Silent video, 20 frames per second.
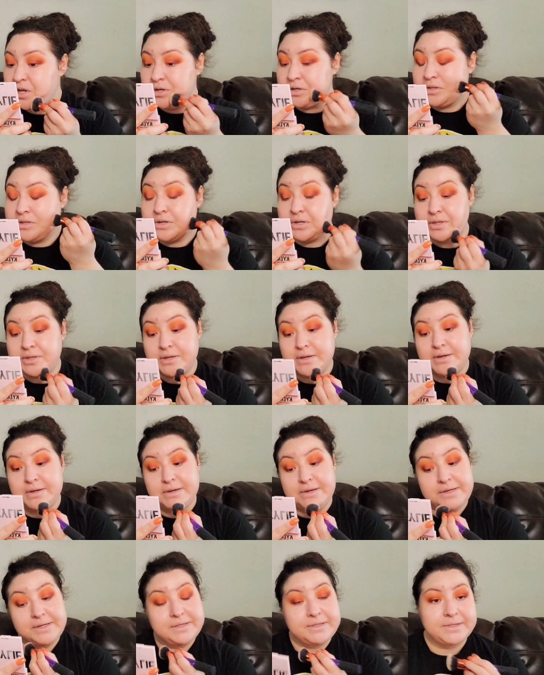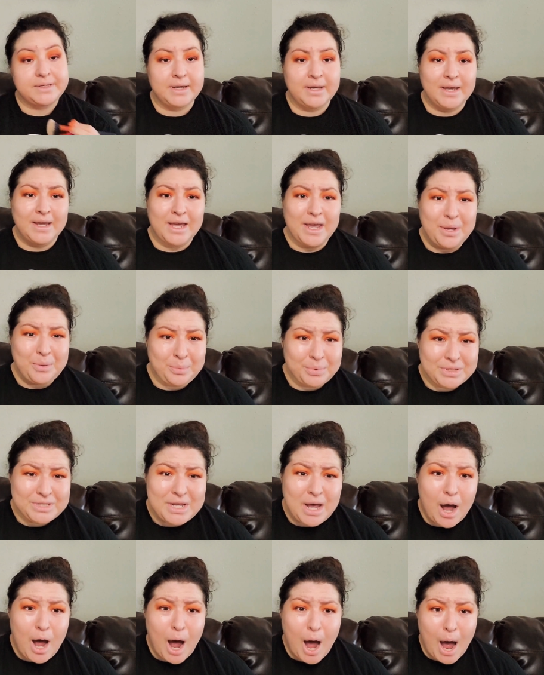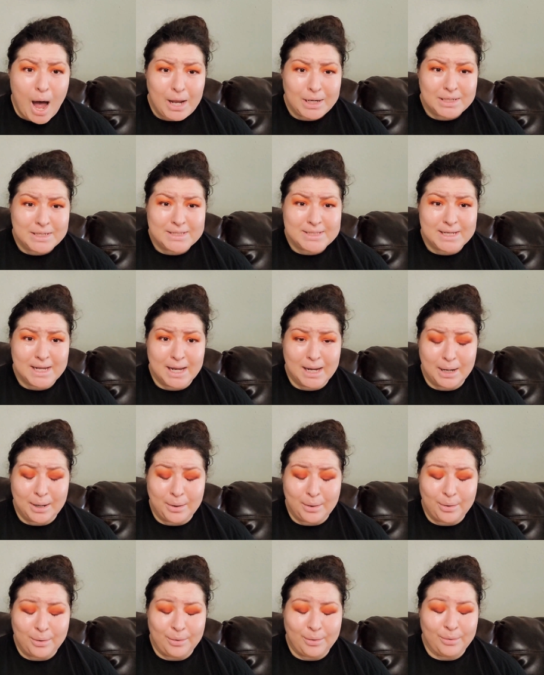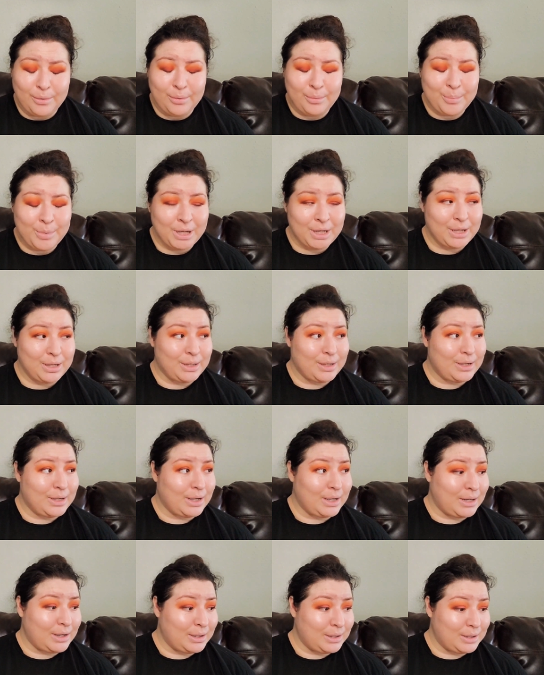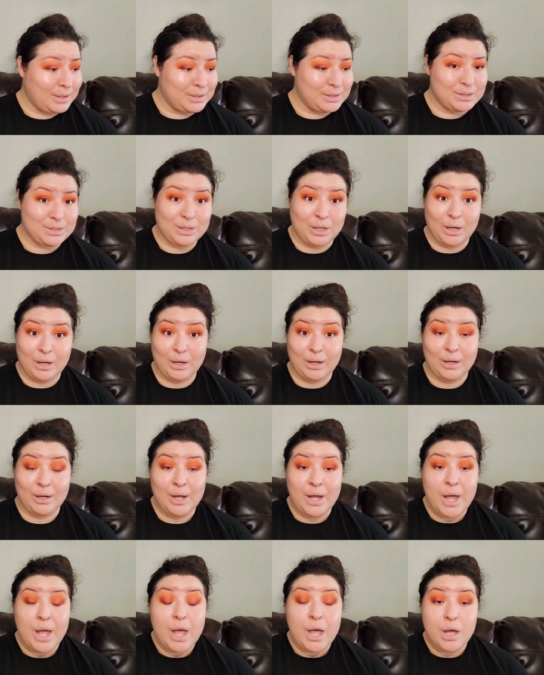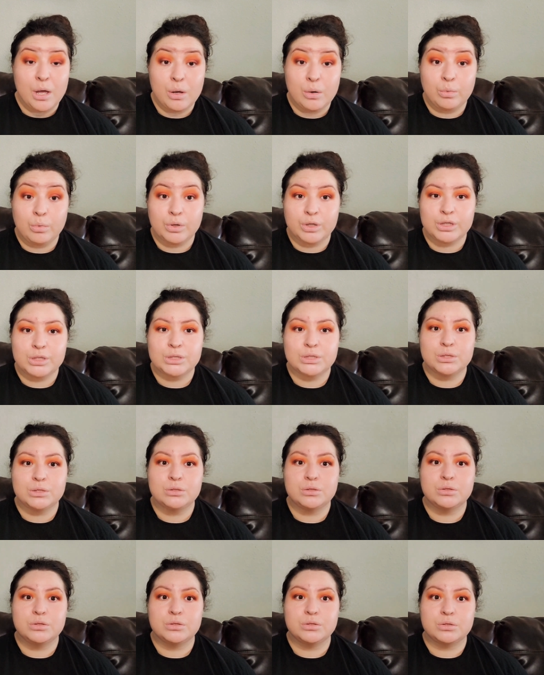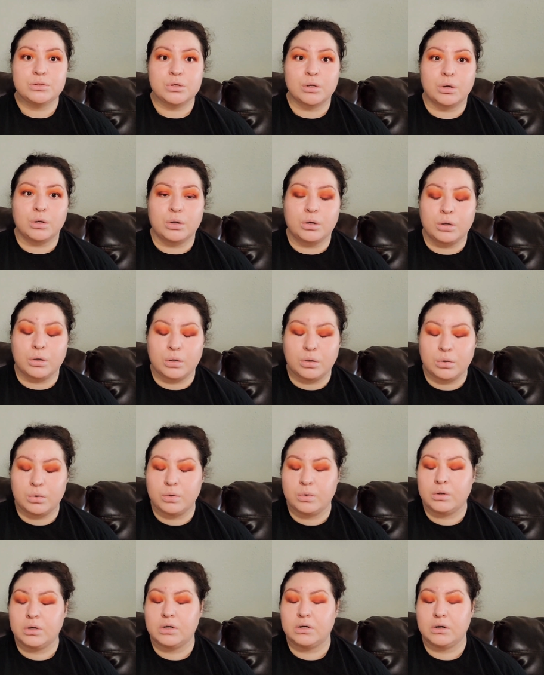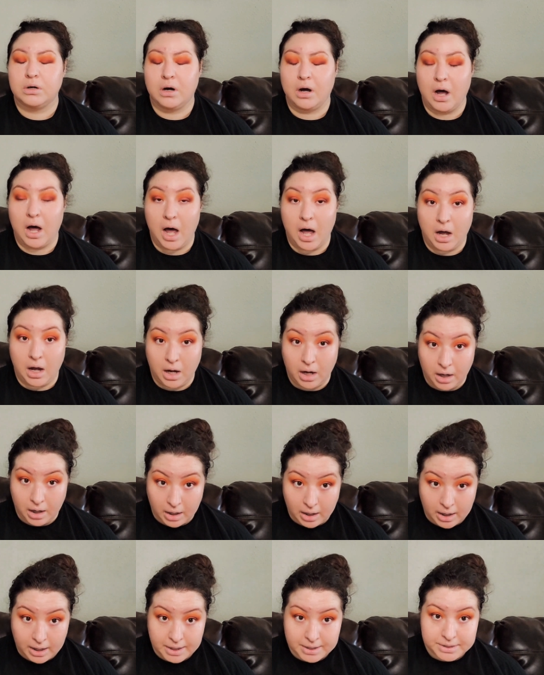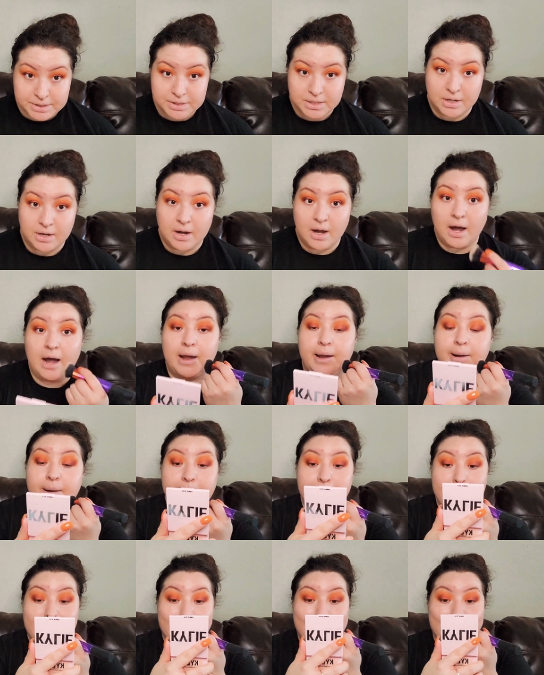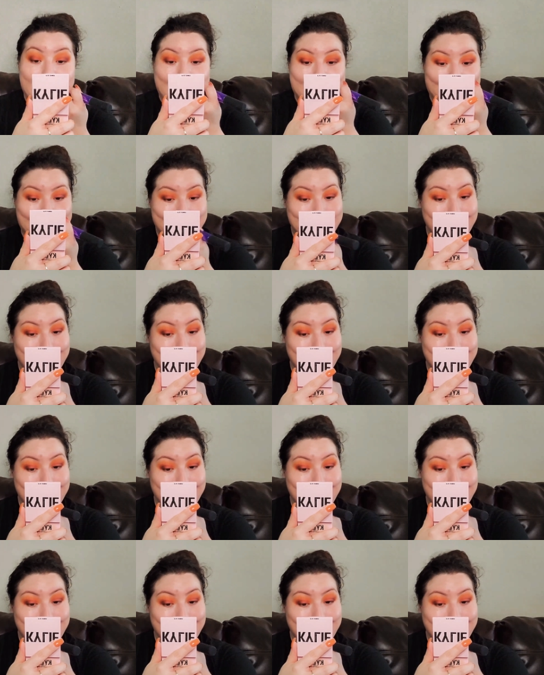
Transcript: another thing is, it was hot as hell. Oh my gosh, y'all. It was so hot. I cried.